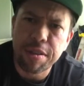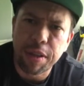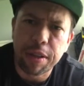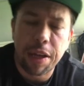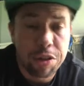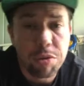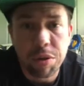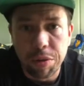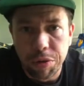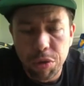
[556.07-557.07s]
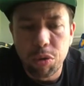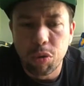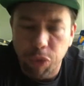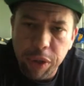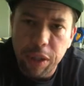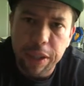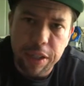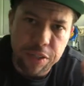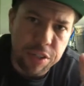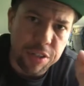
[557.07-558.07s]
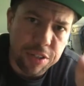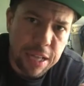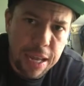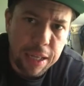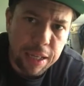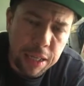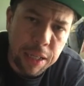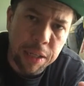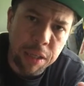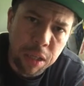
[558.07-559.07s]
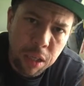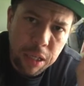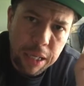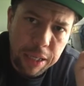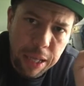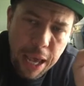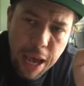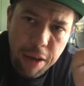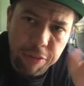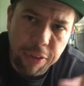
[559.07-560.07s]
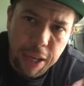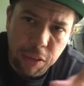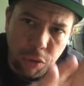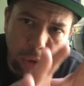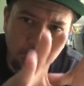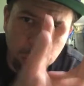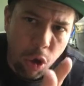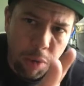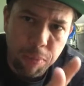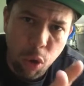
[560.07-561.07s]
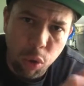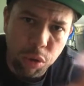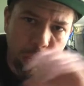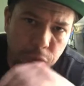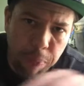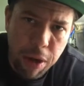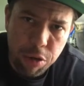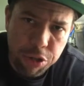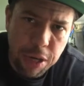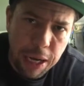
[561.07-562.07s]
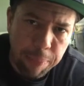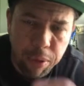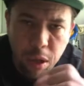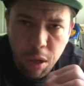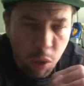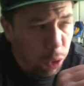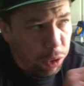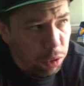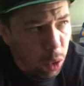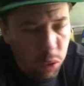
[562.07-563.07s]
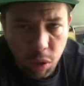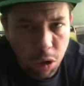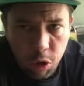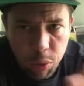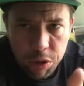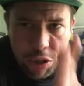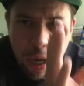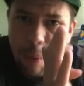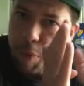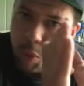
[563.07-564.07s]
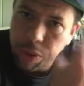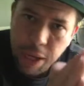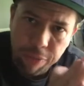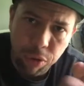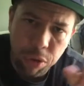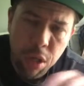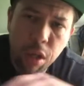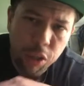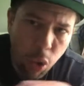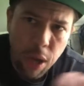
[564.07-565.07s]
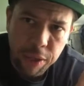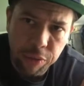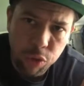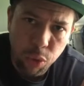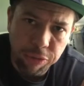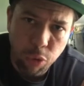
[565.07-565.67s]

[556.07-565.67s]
thing that you can do really is just take it in and have a little lawnmower repair shop or your local hardware shop or whatever go ahead and do it